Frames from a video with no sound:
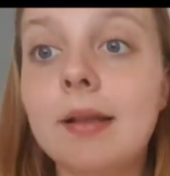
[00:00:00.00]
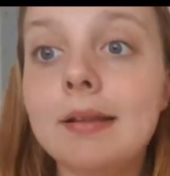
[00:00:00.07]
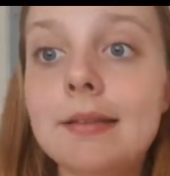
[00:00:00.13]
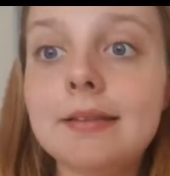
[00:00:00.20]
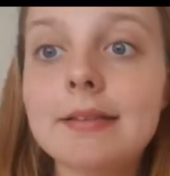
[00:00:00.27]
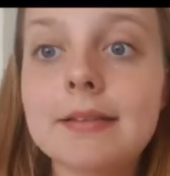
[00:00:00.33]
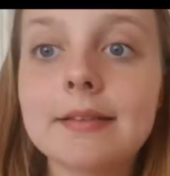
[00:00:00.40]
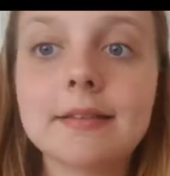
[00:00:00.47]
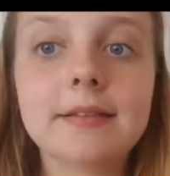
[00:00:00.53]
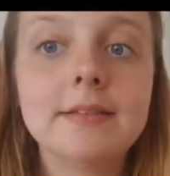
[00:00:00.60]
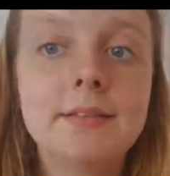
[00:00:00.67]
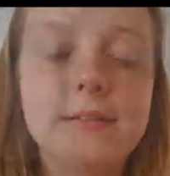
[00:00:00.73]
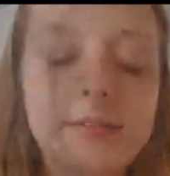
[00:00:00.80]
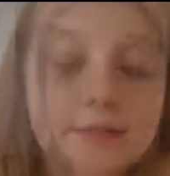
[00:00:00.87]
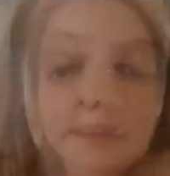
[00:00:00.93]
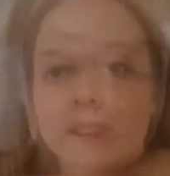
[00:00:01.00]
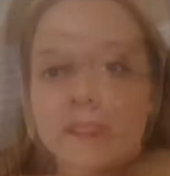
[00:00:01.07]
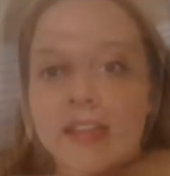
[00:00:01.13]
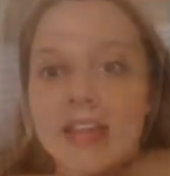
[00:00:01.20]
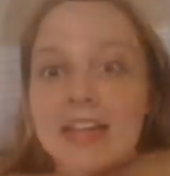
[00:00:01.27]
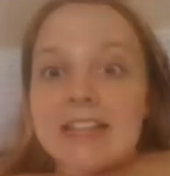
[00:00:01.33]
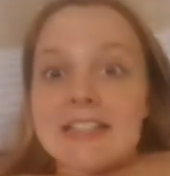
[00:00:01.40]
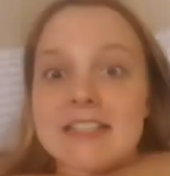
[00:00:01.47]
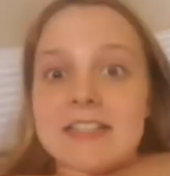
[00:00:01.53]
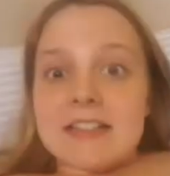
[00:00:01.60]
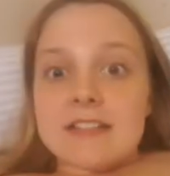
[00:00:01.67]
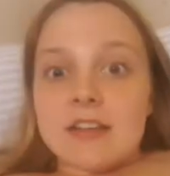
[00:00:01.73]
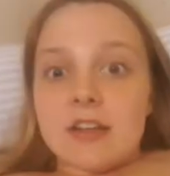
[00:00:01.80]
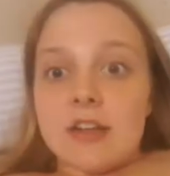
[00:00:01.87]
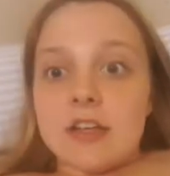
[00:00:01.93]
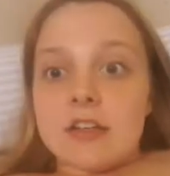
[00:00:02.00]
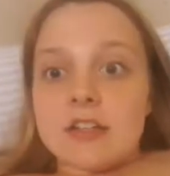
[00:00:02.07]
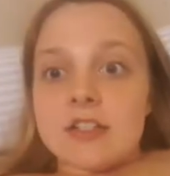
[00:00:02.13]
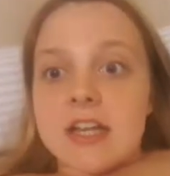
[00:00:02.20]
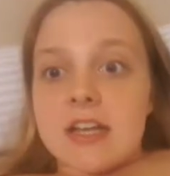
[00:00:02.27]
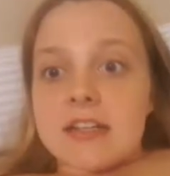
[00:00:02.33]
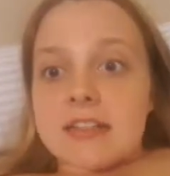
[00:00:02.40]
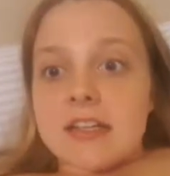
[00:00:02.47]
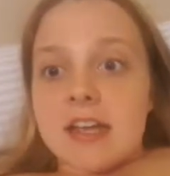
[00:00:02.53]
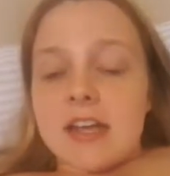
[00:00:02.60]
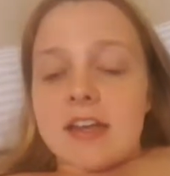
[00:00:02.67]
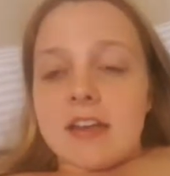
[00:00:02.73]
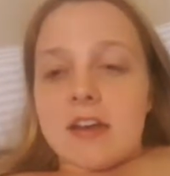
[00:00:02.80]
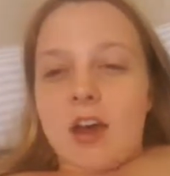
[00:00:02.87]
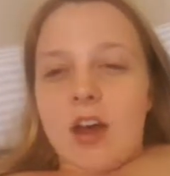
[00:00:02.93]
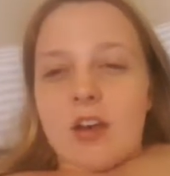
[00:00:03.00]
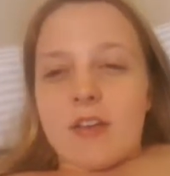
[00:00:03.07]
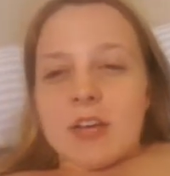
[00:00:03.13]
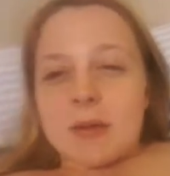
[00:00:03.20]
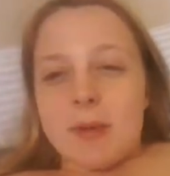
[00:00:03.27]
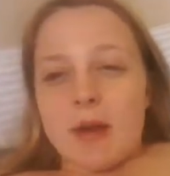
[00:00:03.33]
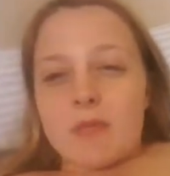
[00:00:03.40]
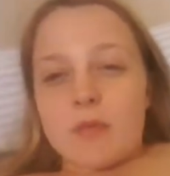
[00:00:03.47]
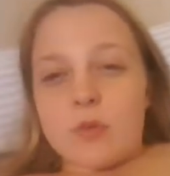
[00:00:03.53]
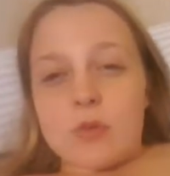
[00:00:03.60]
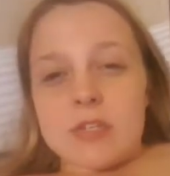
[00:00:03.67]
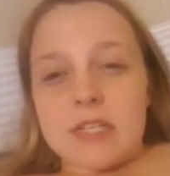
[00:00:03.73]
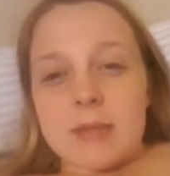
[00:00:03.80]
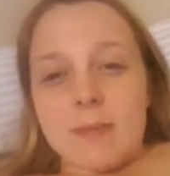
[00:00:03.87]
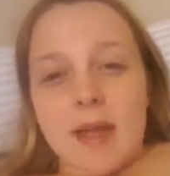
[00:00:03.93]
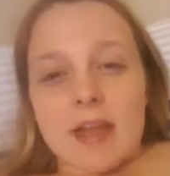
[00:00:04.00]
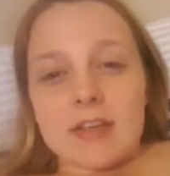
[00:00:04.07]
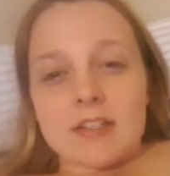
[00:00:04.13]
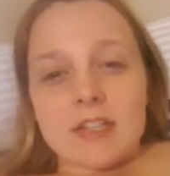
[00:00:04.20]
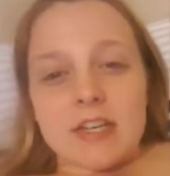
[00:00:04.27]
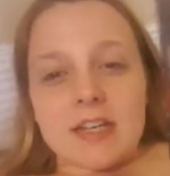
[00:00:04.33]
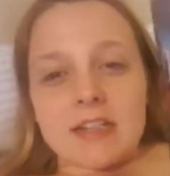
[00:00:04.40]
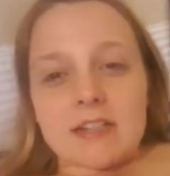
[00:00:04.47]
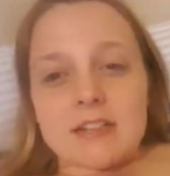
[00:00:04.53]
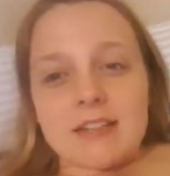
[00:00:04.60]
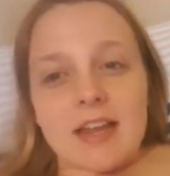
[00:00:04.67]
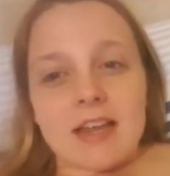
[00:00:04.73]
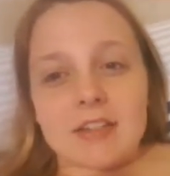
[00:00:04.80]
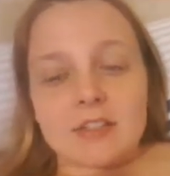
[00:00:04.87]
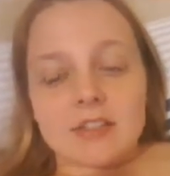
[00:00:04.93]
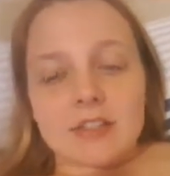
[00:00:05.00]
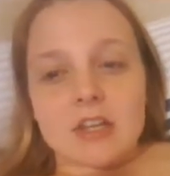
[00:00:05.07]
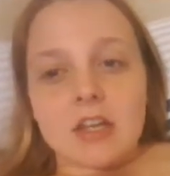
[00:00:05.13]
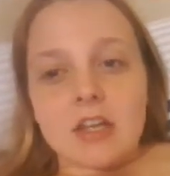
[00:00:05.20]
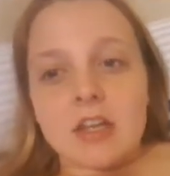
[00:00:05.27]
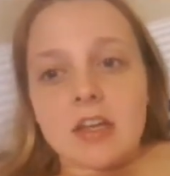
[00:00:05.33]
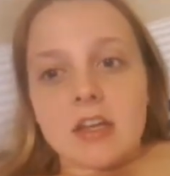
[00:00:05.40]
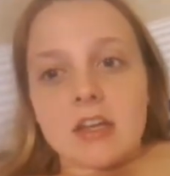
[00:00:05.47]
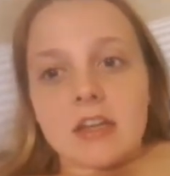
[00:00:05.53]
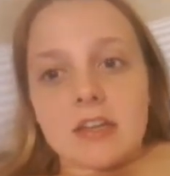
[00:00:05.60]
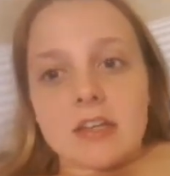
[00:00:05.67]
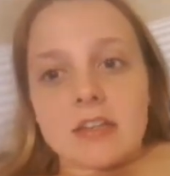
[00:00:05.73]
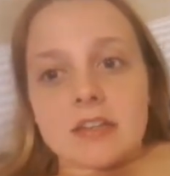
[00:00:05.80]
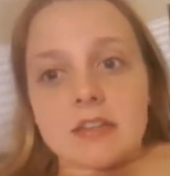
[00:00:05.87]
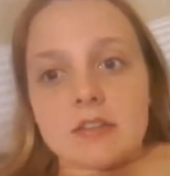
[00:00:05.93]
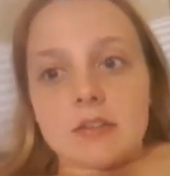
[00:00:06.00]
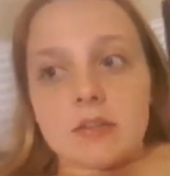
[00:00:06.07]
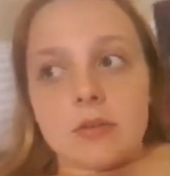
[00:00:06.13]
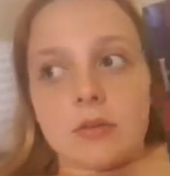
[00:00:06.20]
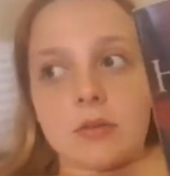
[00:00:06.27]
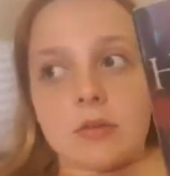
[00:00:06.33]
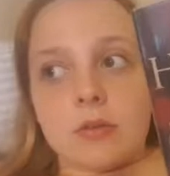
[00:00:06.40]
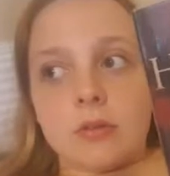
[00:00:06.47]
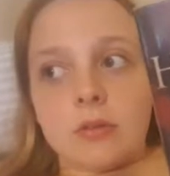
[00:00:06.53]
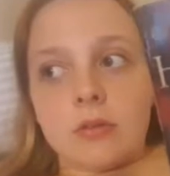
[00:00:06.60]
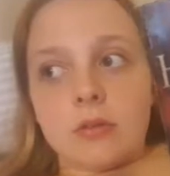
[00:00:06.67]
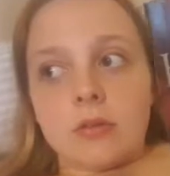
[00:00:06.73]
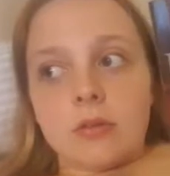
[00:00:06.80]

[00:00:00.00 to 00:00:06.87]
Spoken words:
Bloody disaster. Since I last checked in, I read about 40 pages / listened to